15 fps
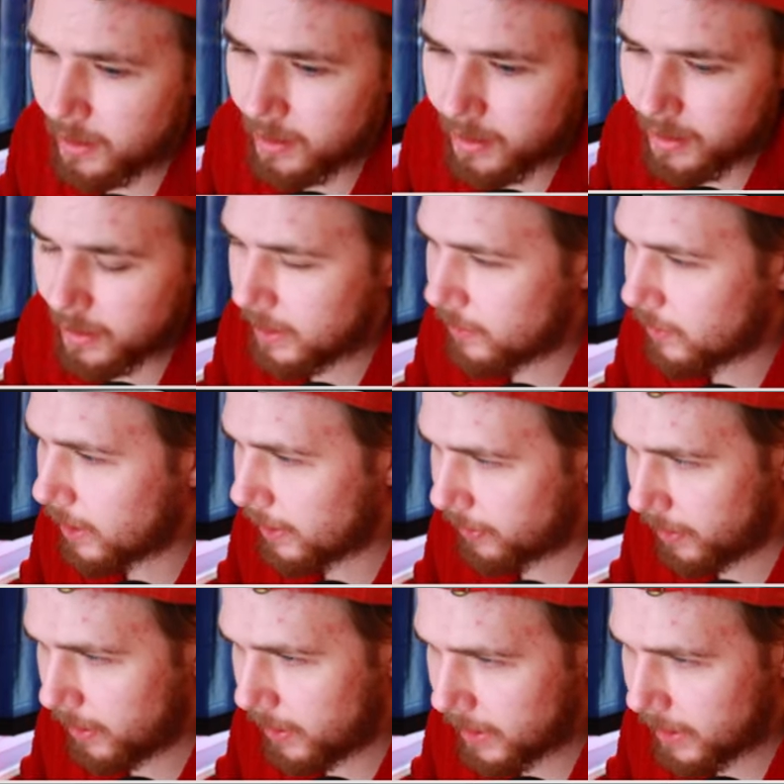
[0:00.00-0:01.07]
And now I
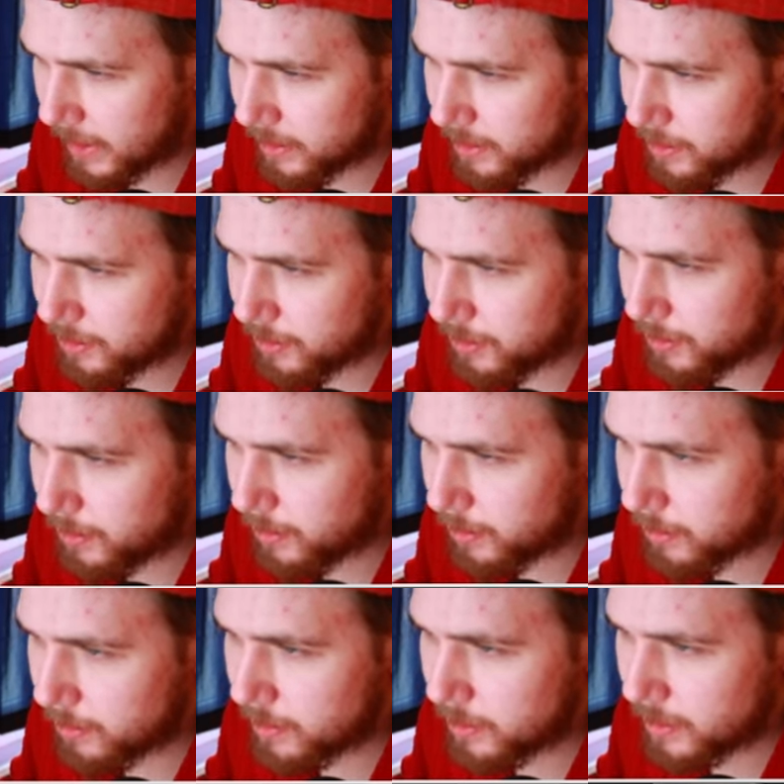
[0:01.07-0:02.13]
thought I had to
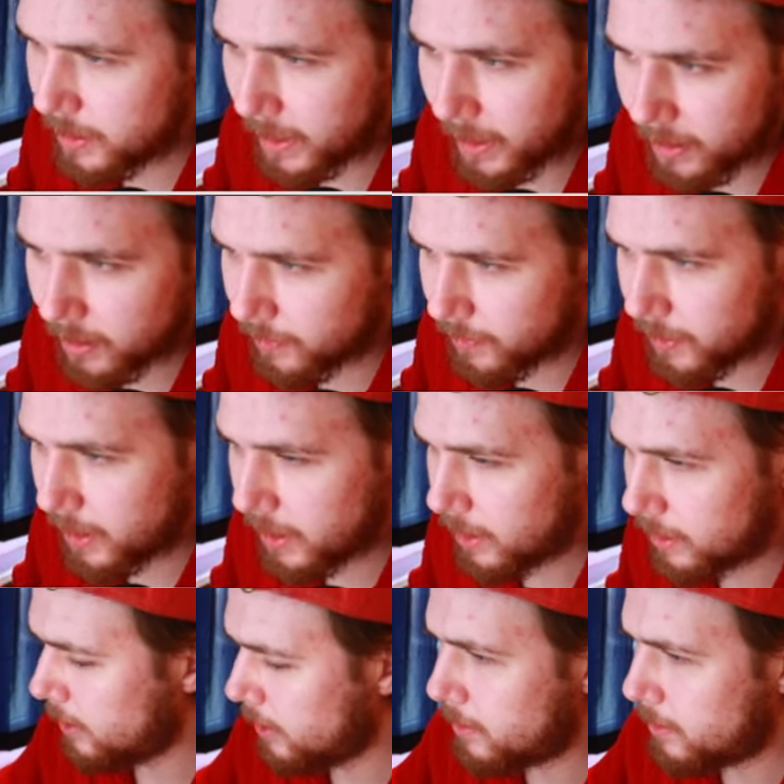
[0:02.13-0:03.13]
cut off the king.